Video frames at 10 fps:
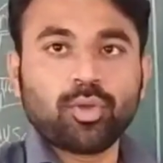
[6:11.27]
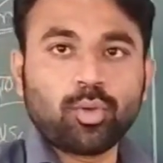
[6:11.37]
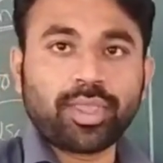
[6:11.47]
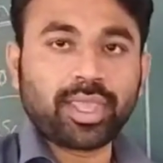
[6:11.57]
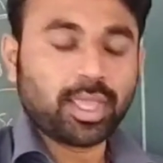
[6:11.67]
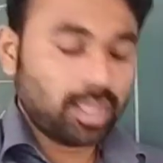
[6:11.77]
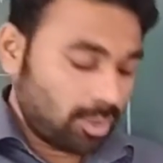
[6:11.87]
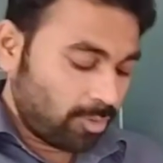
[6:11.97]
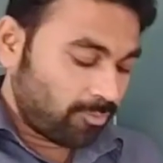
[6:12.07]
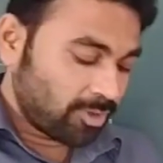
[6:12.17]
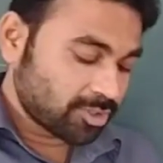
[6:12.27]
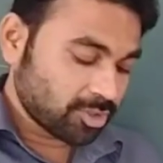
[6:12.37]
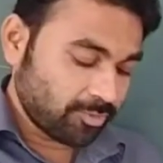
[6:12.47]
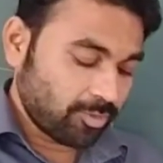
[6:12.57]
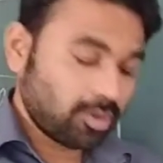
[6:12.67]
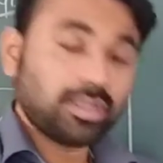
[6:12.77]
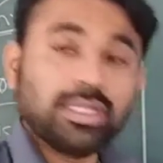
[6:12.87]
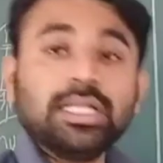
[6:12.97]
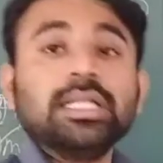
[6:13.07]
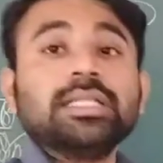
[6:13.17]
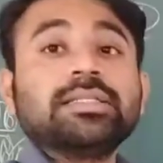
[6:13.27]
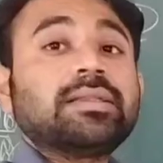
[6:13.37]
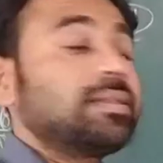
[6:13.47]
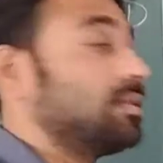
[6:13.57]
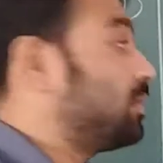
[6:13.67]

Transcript: Okay, first of all, the